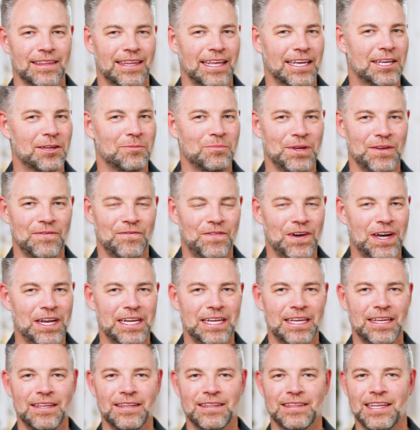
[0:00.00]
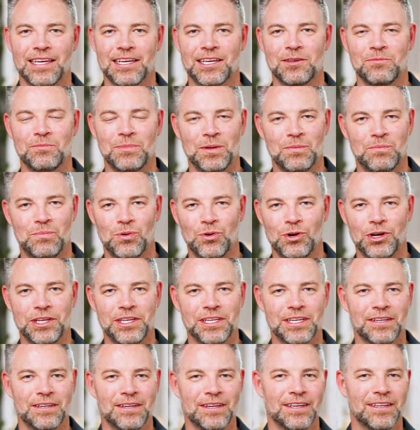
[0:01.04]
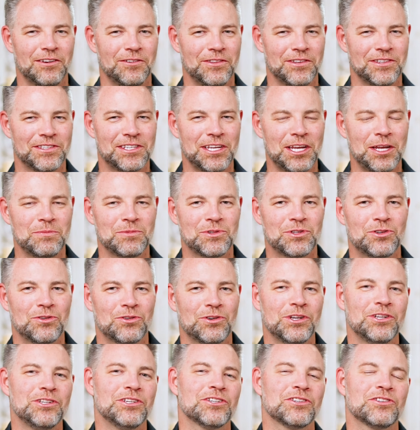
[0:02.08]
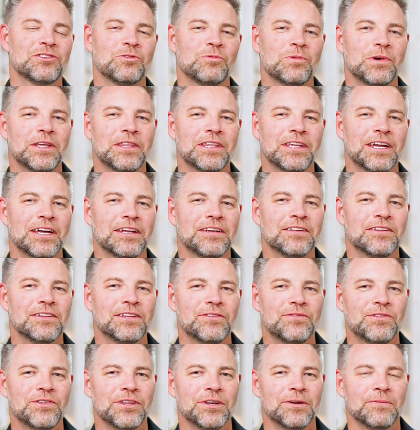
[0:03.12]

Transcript: They can be funny, they can be poignant, they're the same story, just the way that I deliver